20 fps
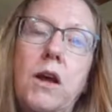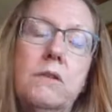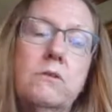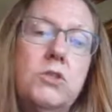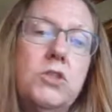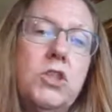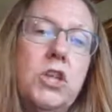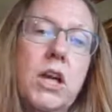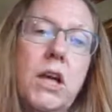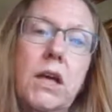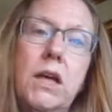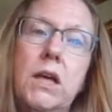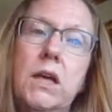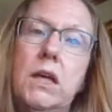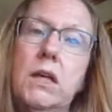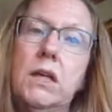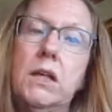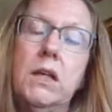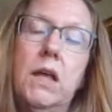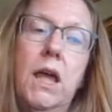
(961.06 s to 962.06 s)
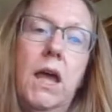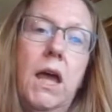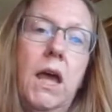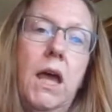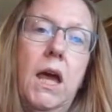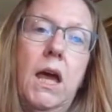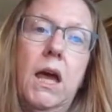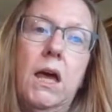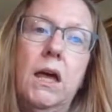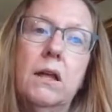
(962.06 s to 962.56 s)
ground chicken
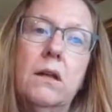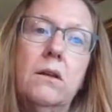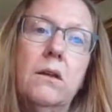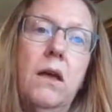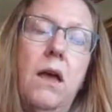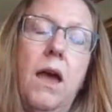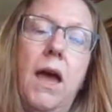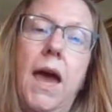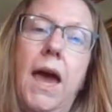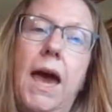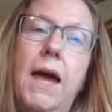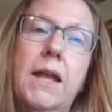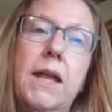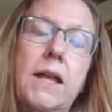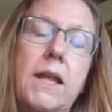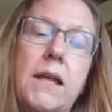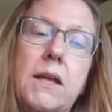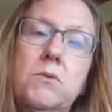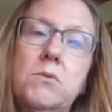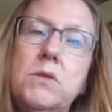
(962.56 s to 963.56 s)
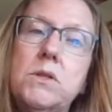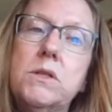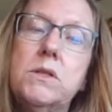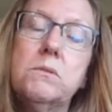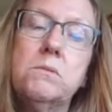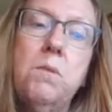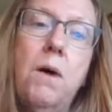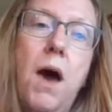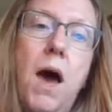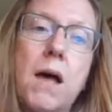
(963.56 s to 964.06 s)
and add it in with
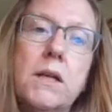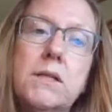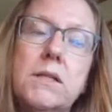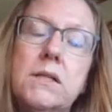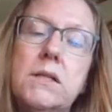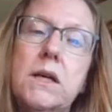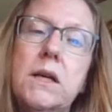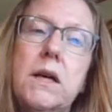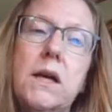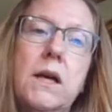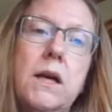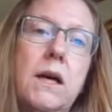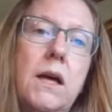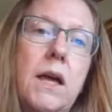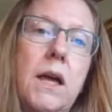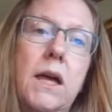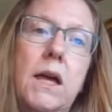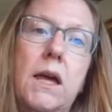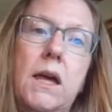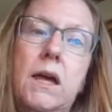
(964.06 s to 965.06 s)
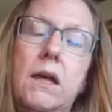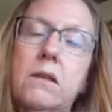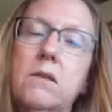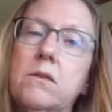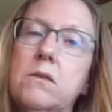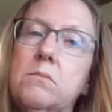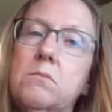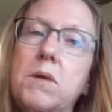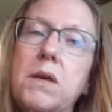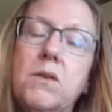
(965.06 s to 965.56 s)
some pasta and
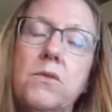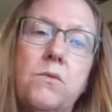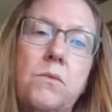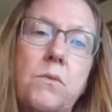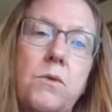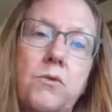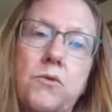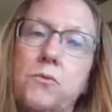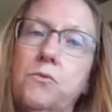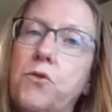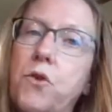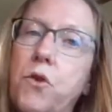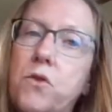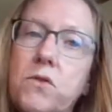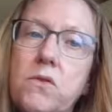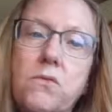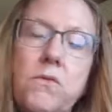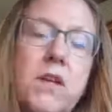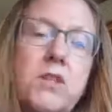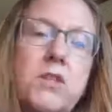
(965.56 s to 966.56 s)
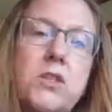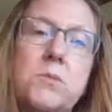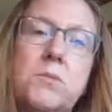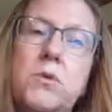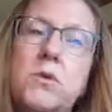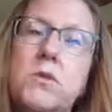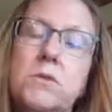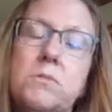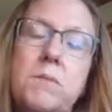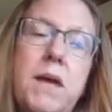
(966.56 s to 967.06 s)
some mixed, some frozen
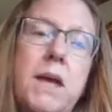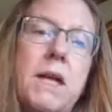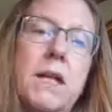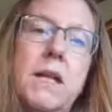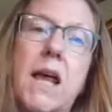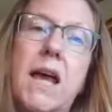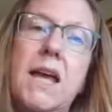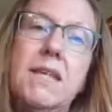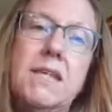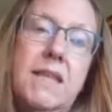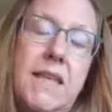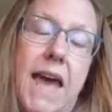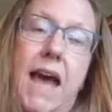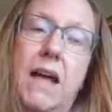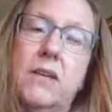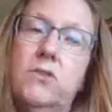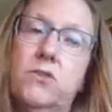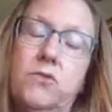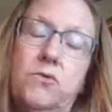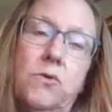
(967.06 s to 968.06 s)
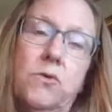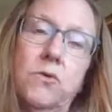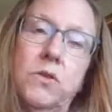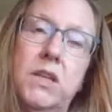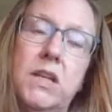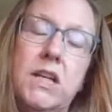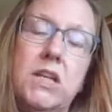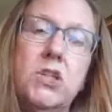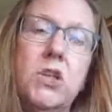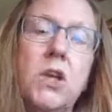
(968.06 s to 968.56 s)
vegetables and make a nice casserole
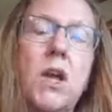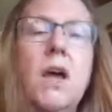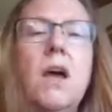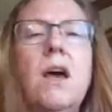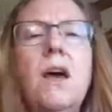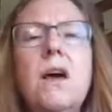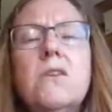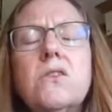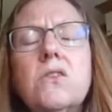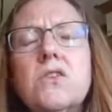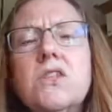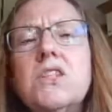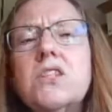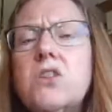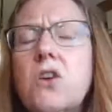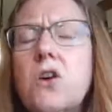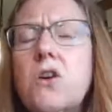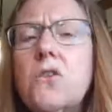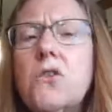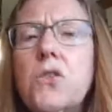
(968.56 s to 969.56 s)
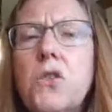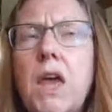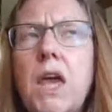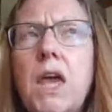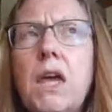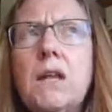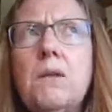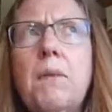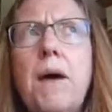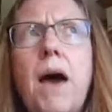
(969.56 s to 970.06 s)
dish. So just start
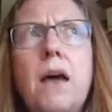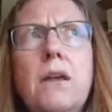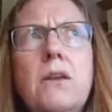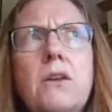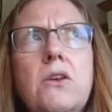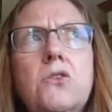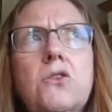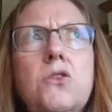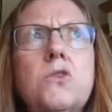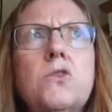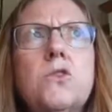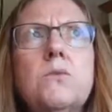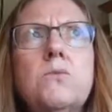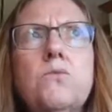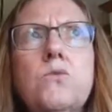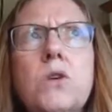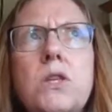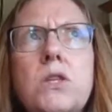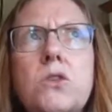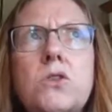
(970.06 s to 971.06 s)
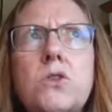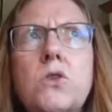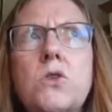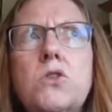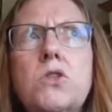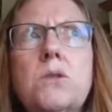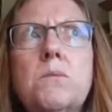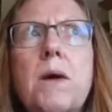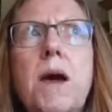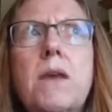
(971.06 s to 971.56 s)
thinking about, you know, do some
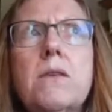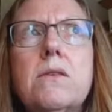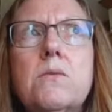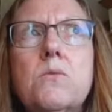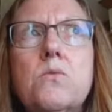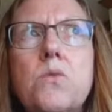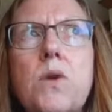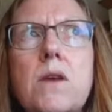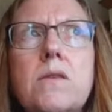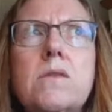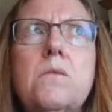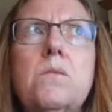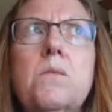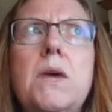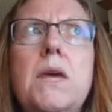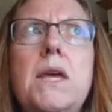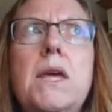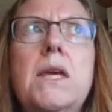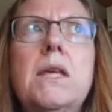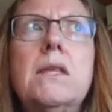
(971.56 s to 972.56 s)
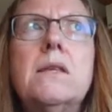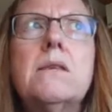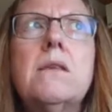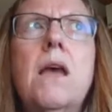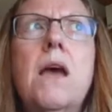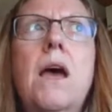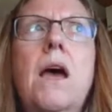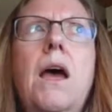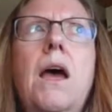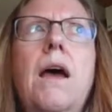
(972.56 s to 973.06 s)
research about some recipes
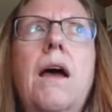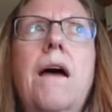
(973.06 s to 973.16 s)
